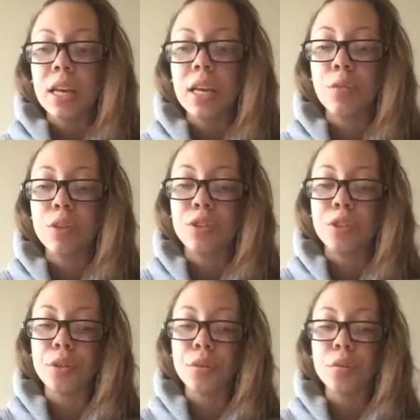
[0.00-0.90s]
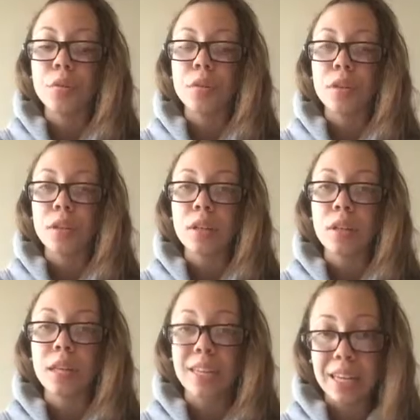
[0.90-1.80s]
he would do,
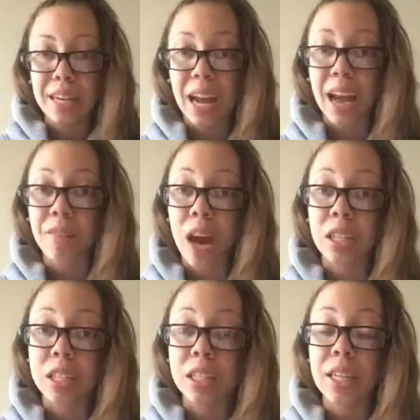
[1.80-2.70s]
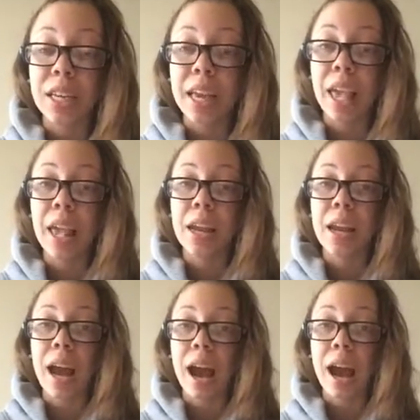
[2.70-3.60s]
he did it nonviolently, and
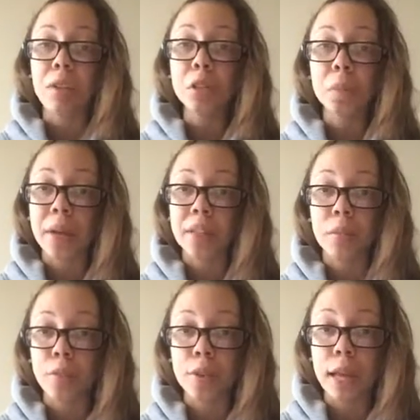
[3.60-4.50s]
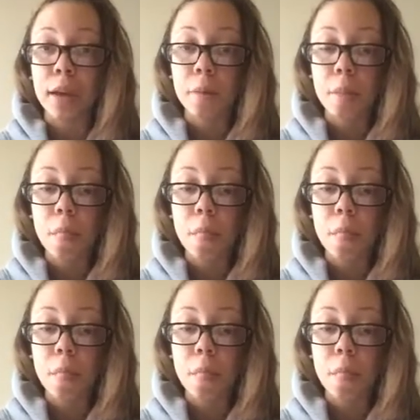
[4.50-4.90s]
I respect him for that,